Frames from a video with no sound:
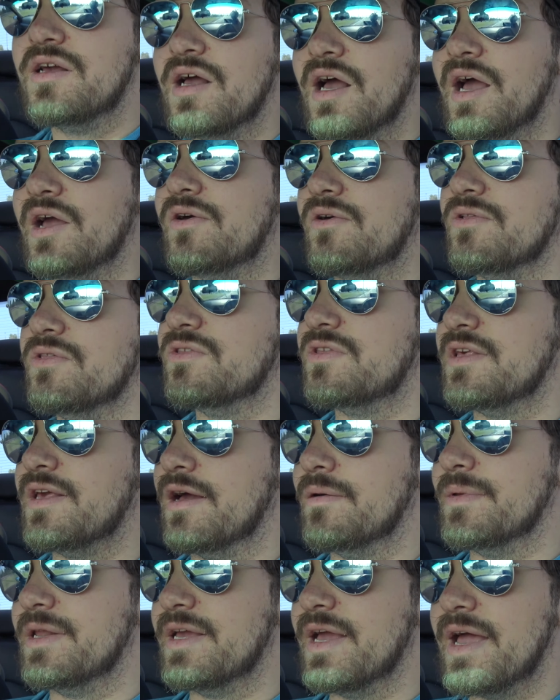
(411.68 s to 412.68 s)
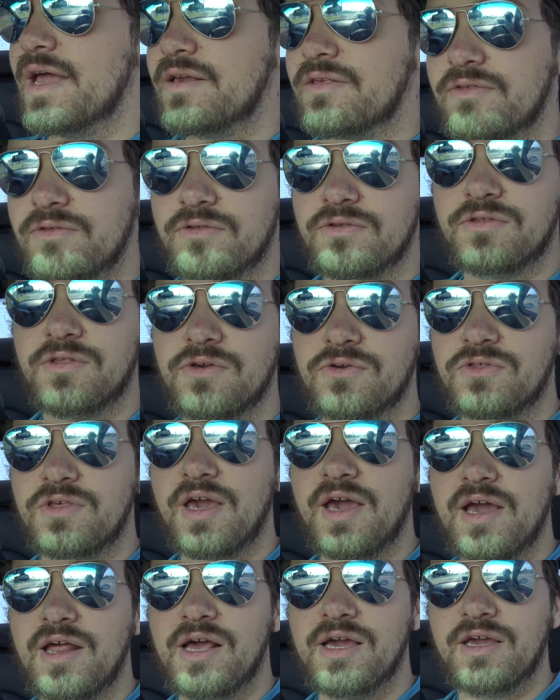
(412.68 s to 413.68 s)
I couldn't see how many axles those
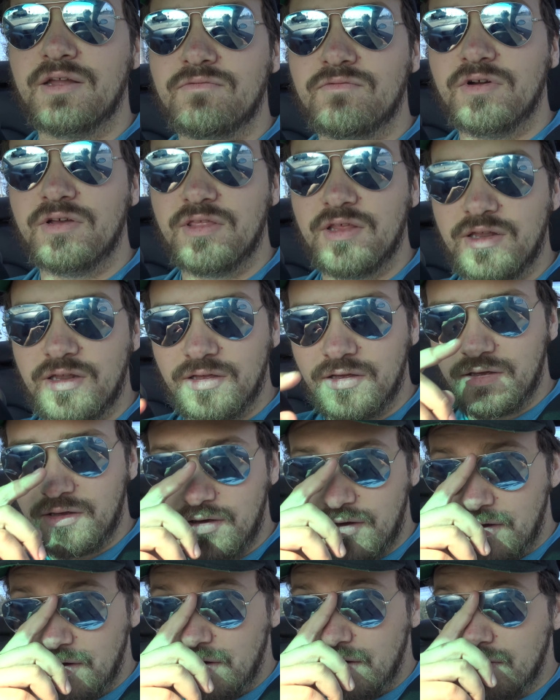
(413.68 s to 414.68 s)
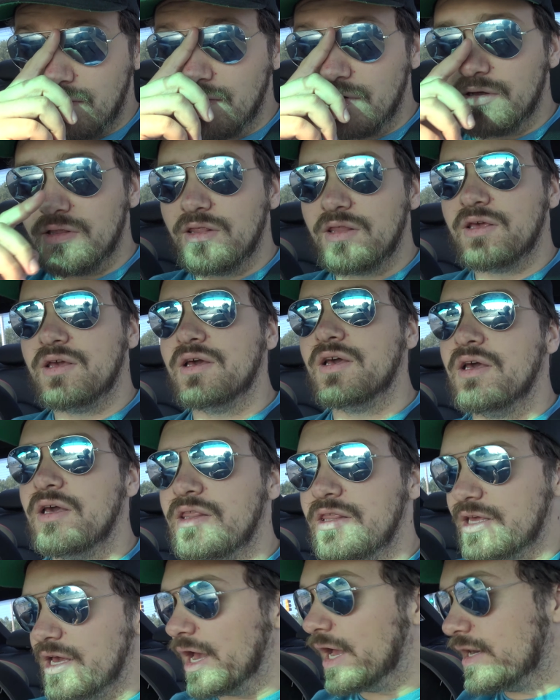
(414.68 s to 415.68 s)
had. I can run
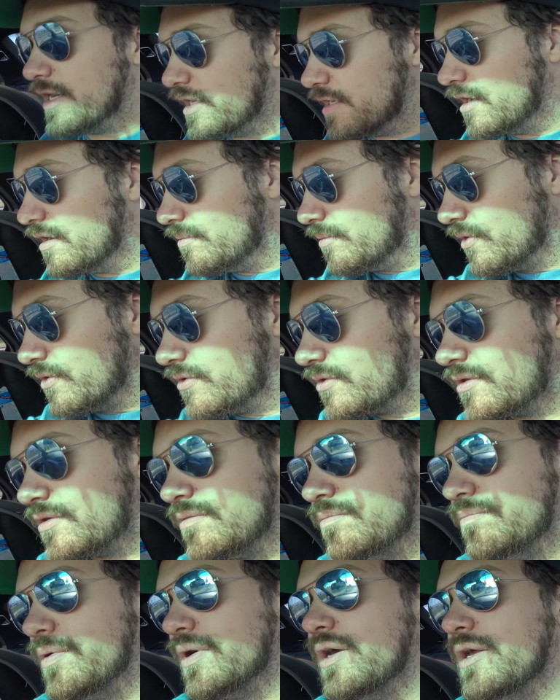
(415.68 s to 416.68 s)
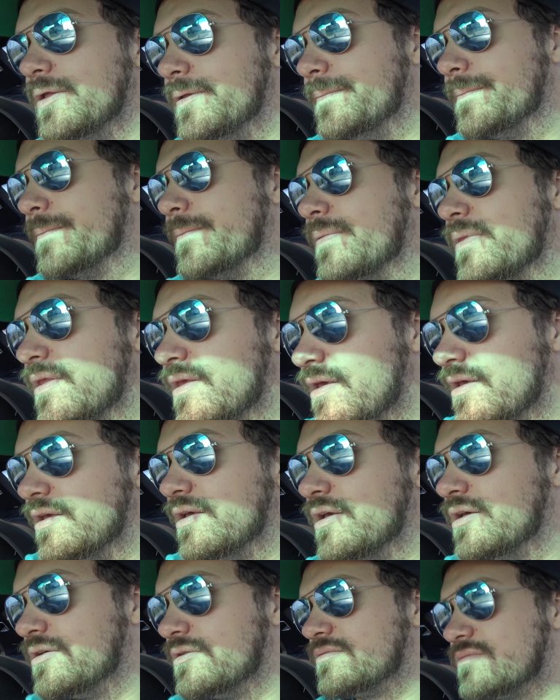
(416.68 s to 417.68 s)
the ID numbers, but
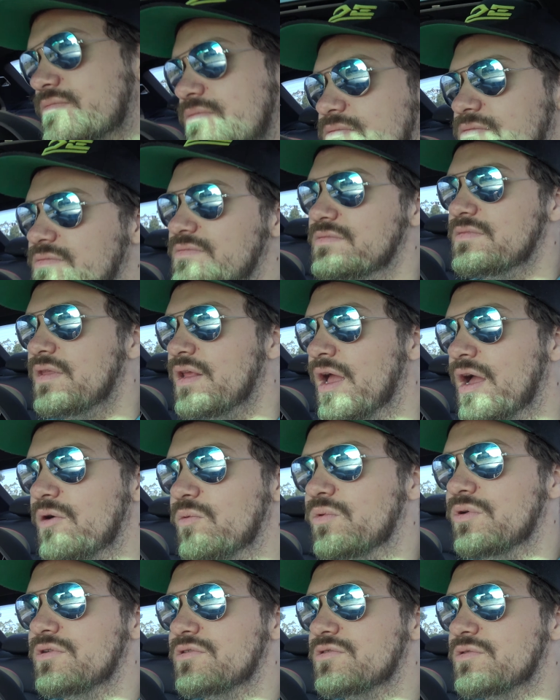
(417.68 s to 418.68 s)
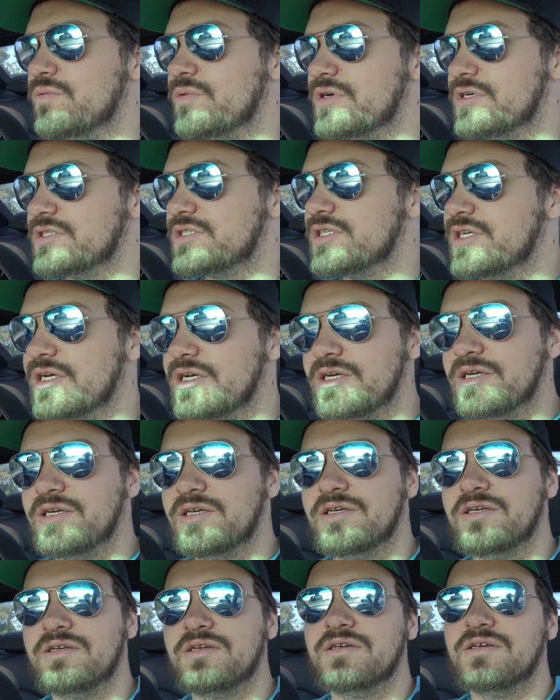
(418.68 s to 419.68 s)
I wonder what,
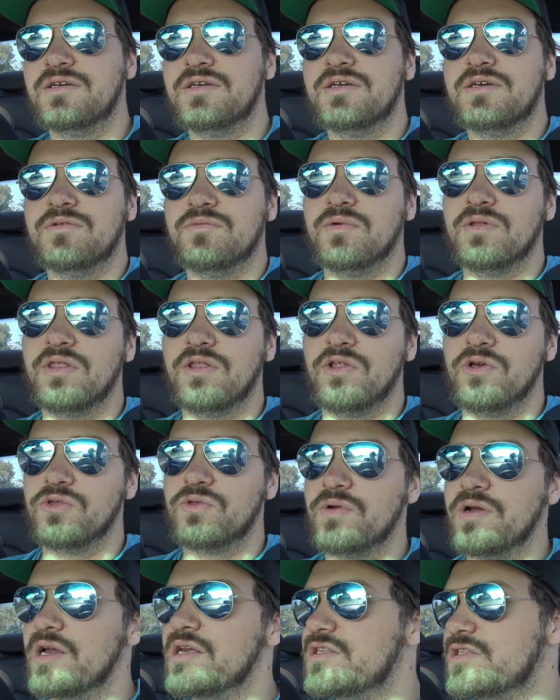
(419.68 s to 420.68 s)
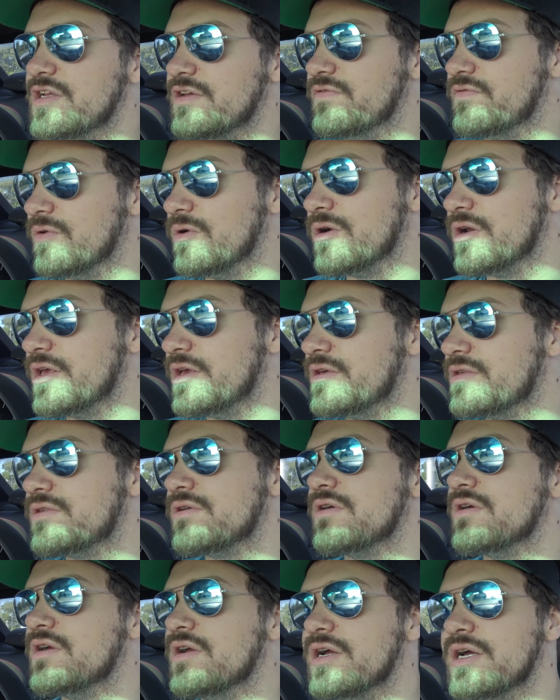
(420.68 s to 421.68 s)
whether those were SD40s
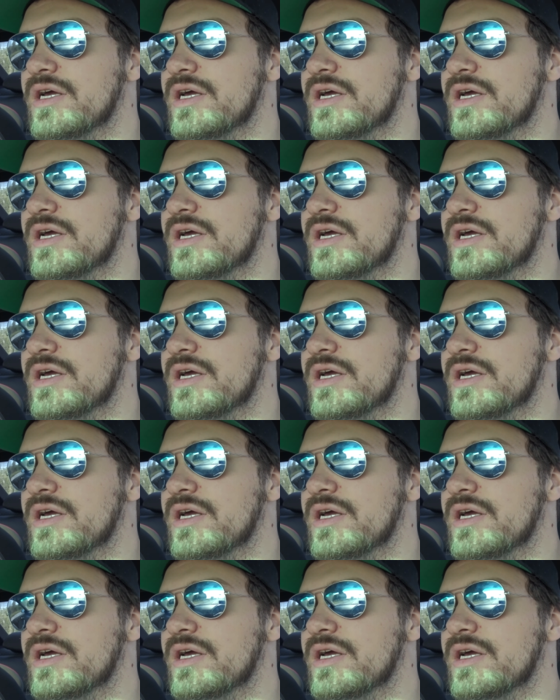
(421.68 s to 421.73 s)
or